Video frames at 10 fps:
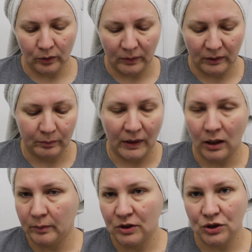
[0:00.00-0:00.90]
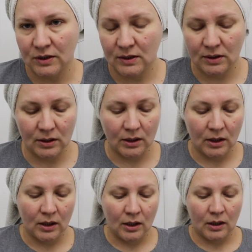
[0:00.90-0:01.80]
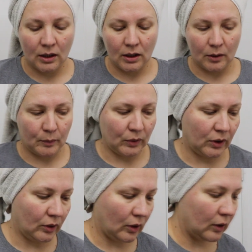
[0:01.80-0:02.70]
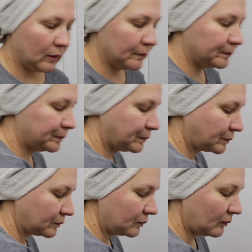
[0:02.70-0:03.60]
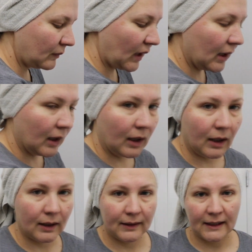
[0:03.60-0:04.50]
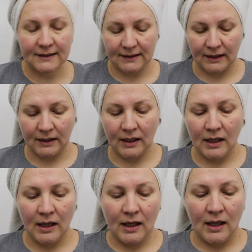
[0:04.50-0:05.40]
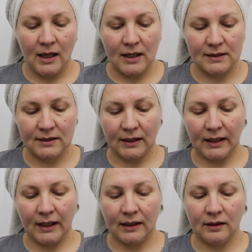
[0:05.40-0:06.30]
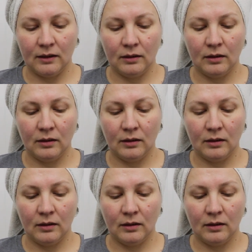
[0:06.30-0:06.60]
it on my palm and just put it on. Next thing is again